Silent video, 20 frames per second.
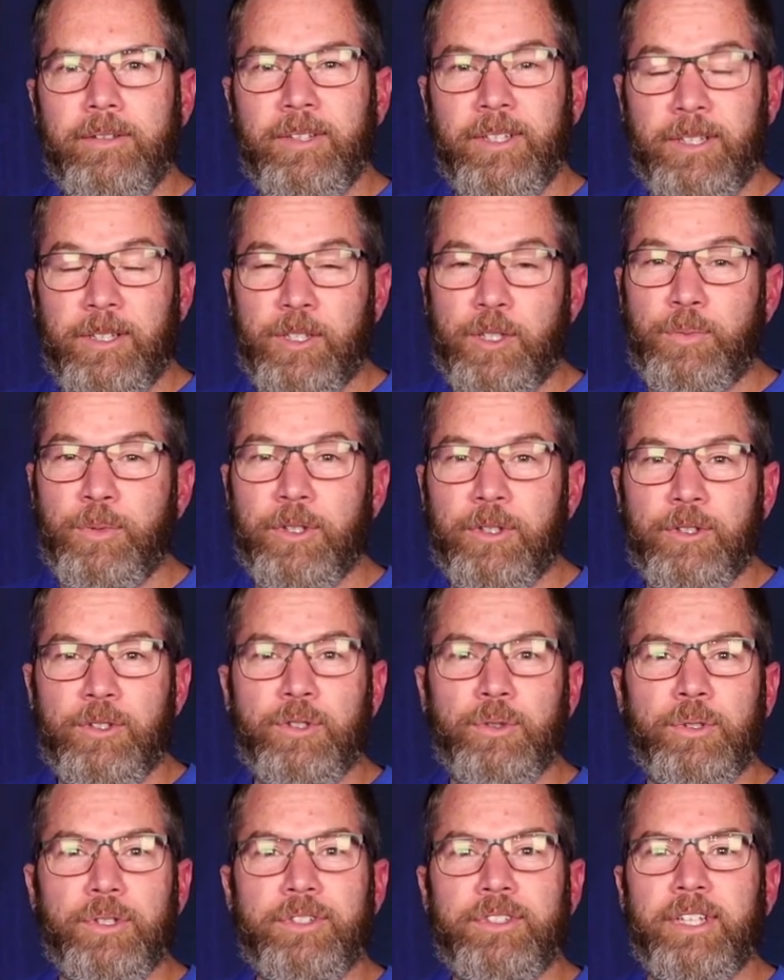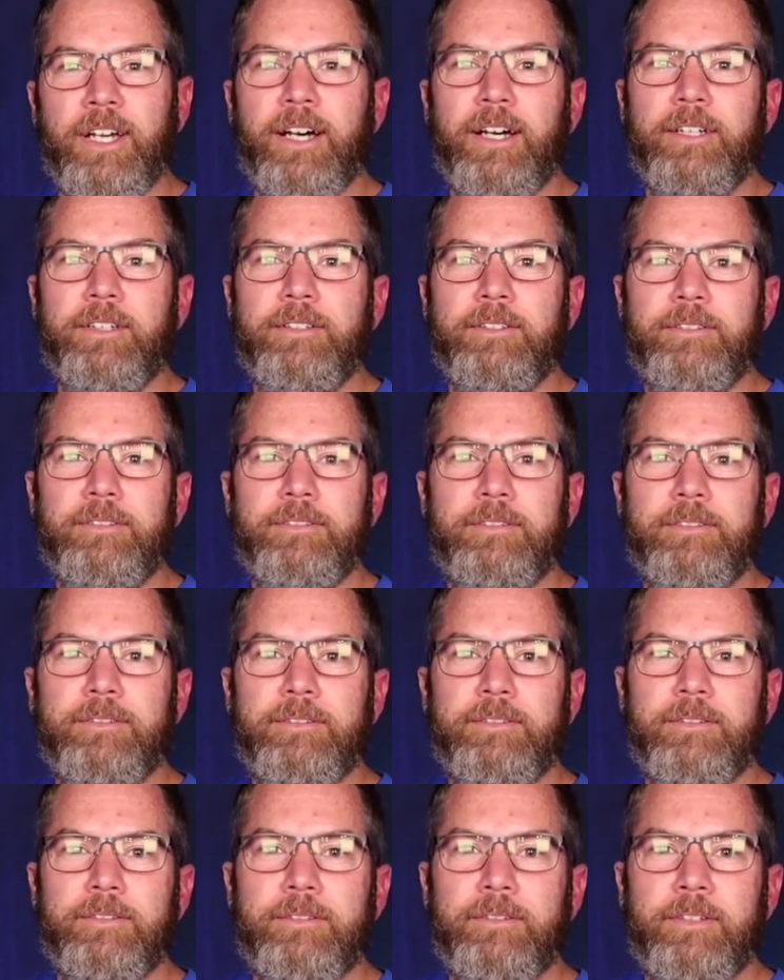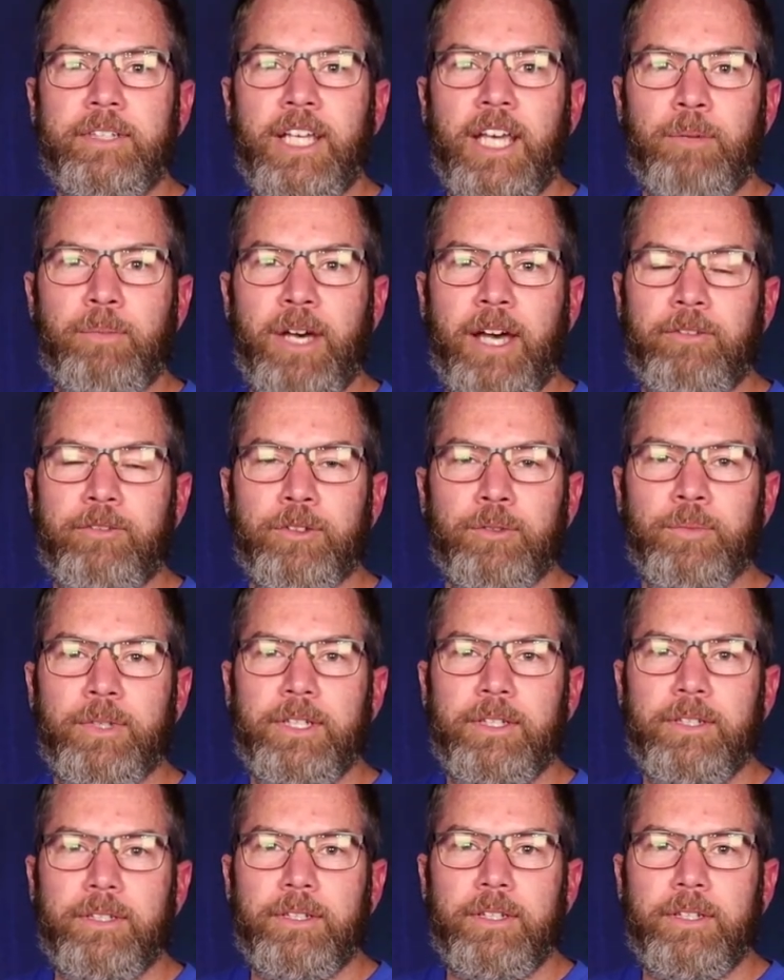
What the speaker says: then the spirit of suicide came after me.